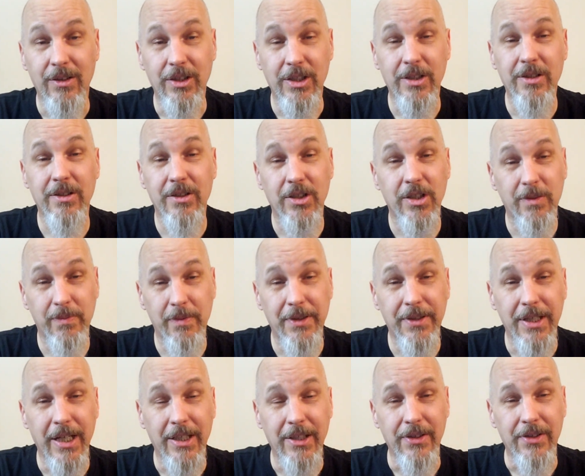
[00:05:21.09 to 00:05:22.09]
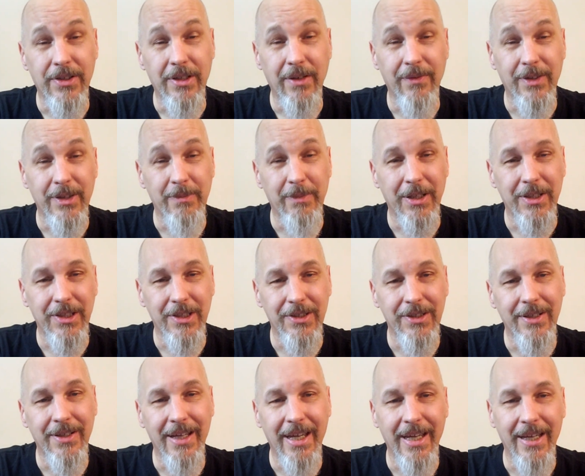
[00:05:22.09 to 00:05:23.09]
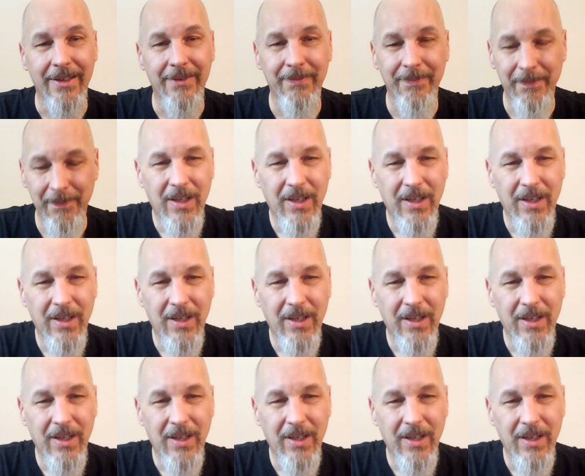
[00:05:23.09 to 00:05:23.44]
Just protect yourself as much as you can.